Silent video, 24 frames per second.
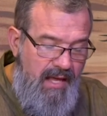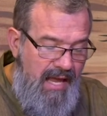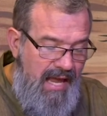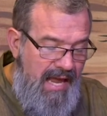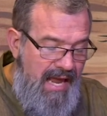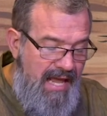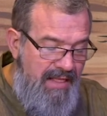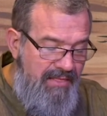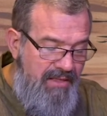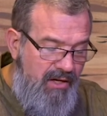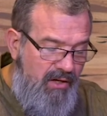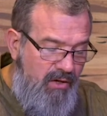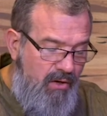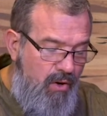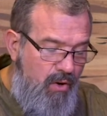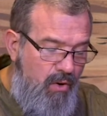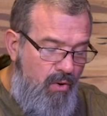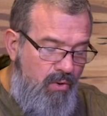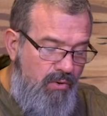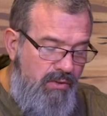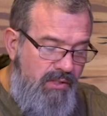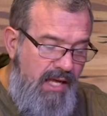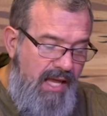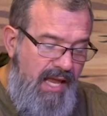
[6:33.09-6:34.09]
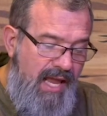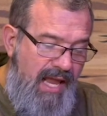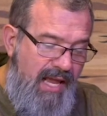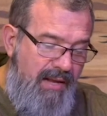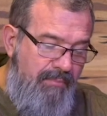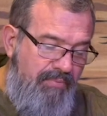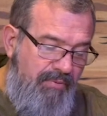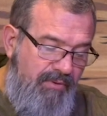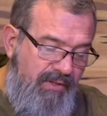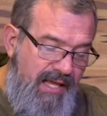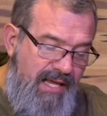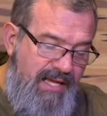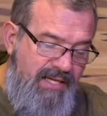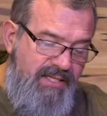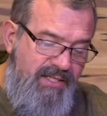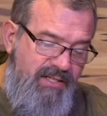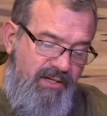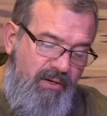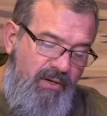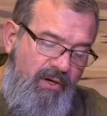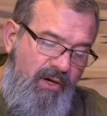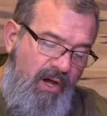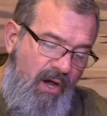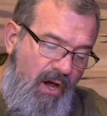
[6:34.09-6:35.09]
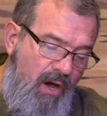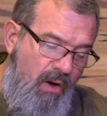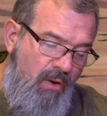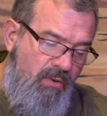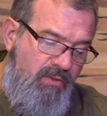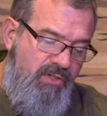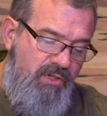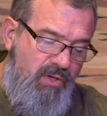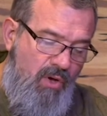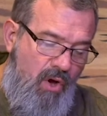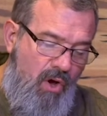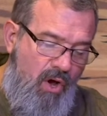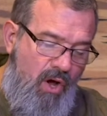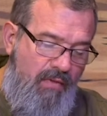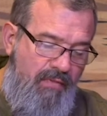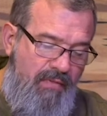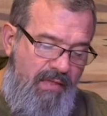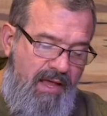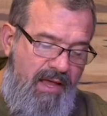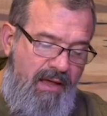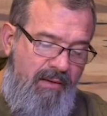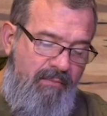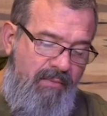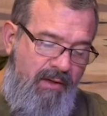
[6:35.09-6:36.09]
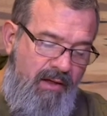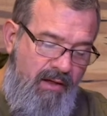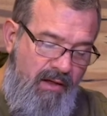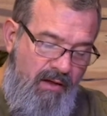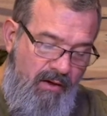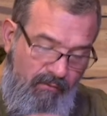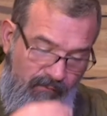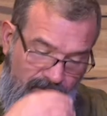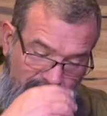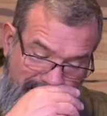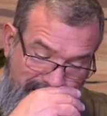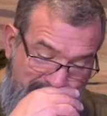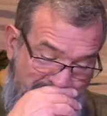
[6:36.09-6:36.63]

and the colt and placed their coats on them for